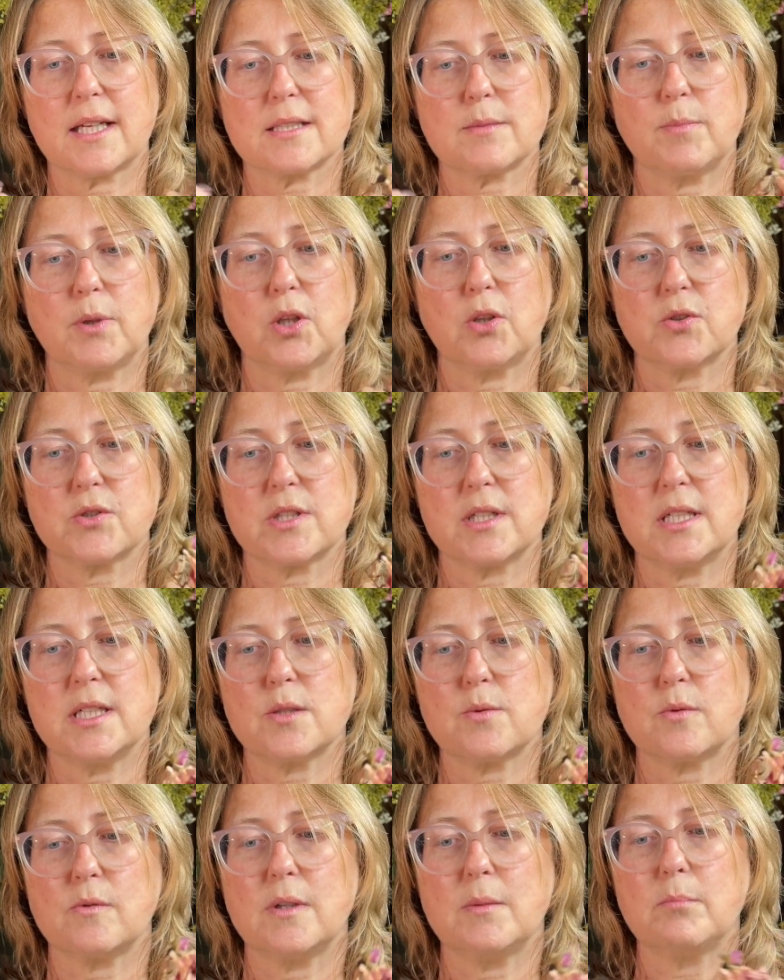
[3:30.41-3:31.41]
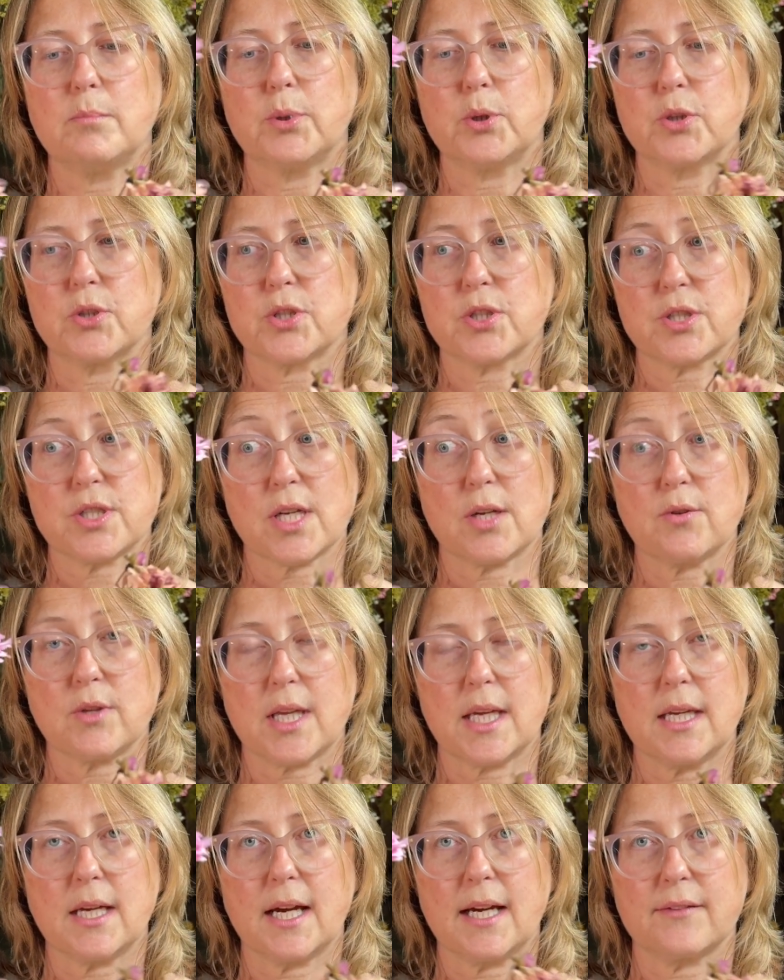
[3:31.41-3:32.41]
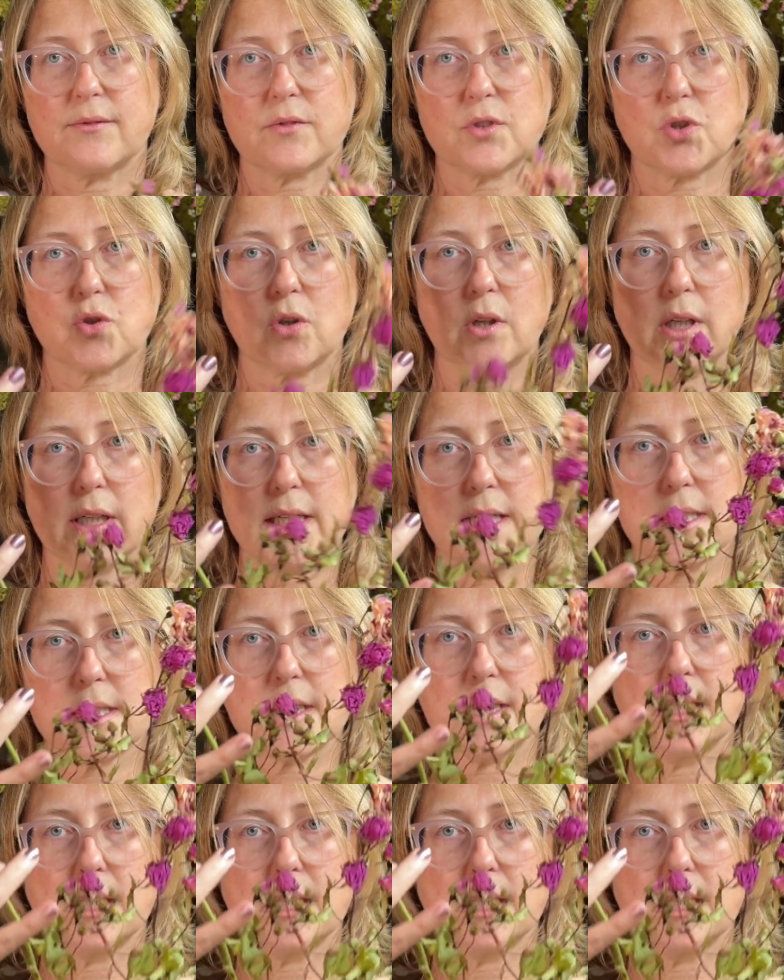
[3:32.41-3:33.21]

because these were in bud, so they have dried.